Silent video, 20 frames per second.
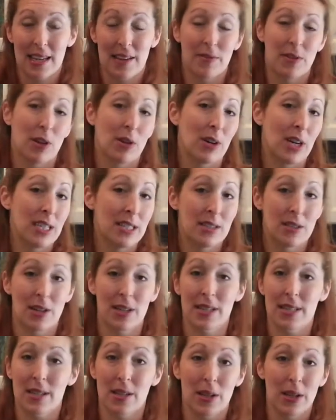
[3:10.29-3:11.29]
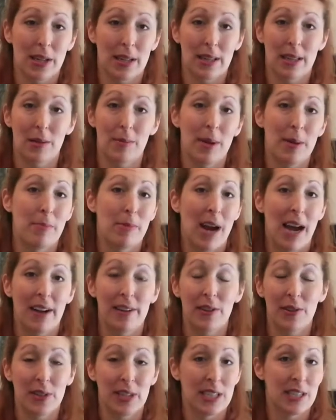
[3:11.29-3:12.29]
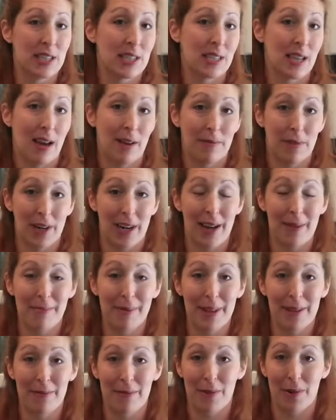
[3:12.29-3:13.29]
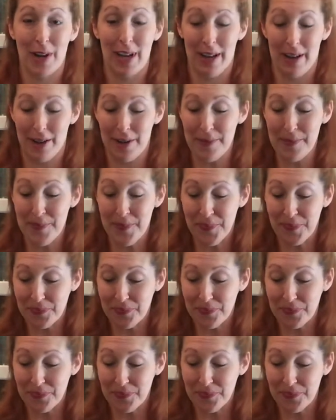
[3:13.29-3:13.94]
If the crust starts to look a little bit brown, you can just cover it up with foil.